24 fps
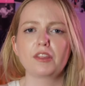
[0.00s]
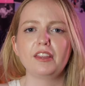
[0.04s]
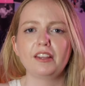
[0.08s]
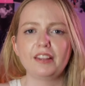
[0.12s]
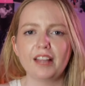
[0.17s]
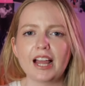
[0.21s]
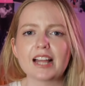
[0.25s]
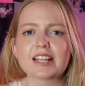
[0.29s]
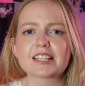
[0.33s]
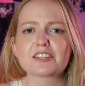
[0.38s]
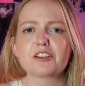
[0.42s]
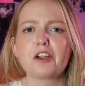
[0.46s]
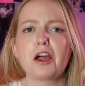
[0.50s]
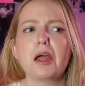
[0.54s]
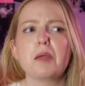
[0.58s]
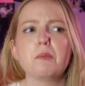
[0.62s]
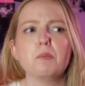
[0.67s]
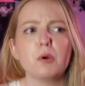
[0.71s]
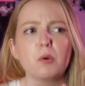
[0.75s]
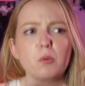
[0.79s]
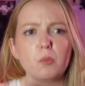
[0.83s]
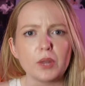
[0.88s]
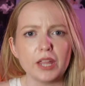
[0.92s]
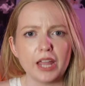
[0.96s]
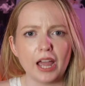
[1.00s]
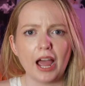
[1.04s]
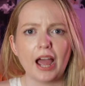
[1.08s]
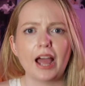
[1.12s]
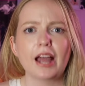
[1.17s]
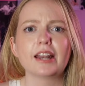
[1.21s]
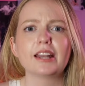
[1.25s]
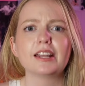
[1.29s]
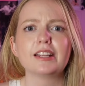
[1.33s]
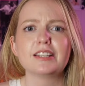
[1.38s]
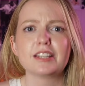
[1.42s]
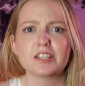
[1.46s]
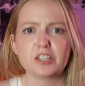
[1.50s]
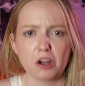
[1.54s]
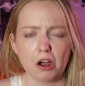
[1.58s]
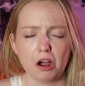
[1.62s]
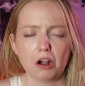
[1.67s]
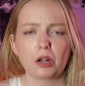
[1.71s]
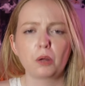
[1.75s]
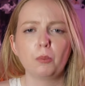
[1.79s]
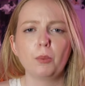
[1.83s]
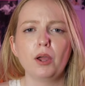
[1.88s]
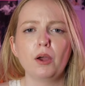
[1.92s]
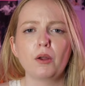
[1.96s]
The last time we had to
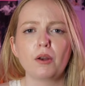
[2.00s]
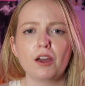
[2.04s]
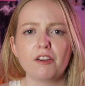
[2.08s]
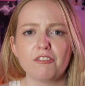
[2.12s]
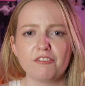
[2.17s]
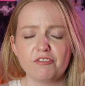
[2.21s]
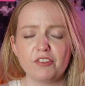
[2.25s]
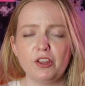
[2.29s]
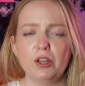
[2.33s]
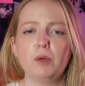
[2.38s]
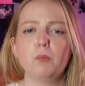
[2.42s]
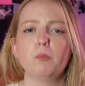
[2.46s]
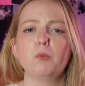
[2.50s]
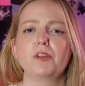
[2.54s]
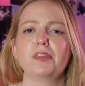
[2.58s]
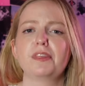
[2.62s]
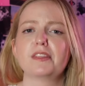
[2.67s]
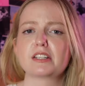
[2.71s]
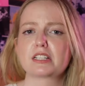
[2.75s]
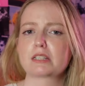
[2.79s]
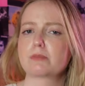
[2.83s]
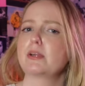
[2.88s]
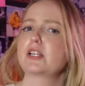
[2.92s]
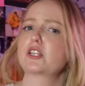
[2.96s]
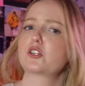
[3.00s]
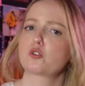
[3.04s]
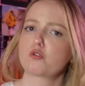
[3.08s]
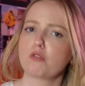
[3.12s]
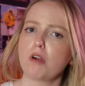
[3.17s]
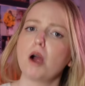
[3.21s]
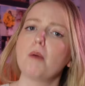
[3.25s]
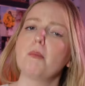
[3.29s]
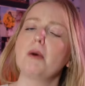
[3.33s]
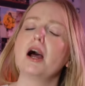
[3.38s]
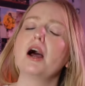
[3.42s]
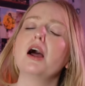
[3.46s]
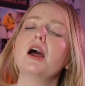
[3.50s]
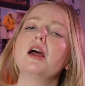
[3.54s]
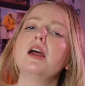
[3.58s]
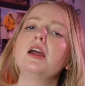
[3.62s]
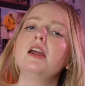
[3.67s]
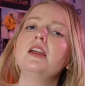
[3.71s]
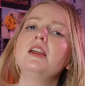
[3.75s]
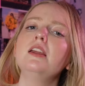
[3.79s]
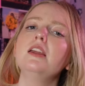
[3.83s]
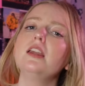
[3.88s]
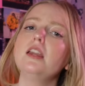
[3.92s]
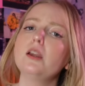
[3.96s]
talk about a film with this much drama,
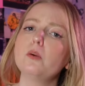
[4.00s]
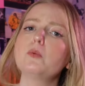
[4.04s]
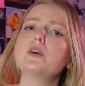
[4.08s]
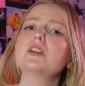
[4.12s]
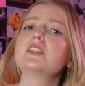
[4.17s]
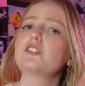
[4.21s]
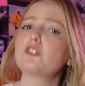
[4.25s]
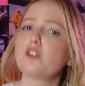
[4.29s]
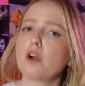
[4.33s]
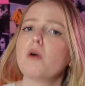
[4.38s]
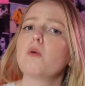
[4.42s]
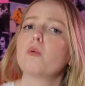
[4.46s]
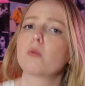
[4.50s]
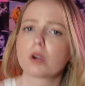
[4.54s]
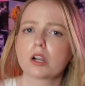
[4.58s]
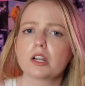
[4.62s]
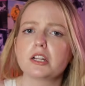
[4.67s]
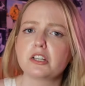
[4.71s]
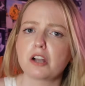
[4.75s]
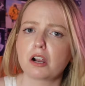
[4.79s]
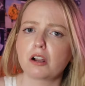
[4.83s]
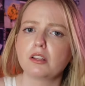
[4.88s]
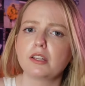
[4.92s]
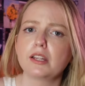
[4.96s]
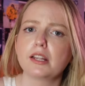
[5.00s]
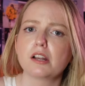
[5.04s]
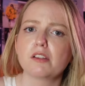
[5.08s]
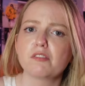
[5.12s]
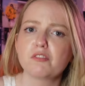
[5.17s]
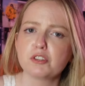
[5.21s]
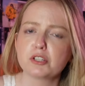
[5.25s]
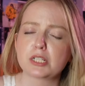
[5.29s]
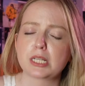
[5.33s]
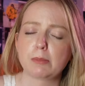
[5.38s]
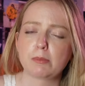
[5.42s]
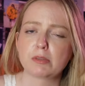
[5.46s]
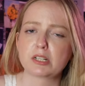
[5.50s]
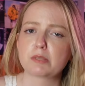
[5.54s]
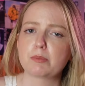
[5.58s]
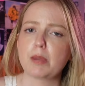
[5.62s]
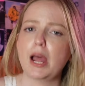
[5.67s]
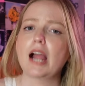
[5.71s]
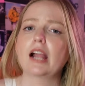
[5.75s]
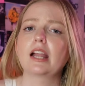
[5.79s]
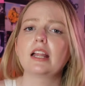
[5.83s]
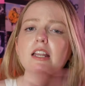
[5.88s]
it was Don't Worry, Darling, a few summers back.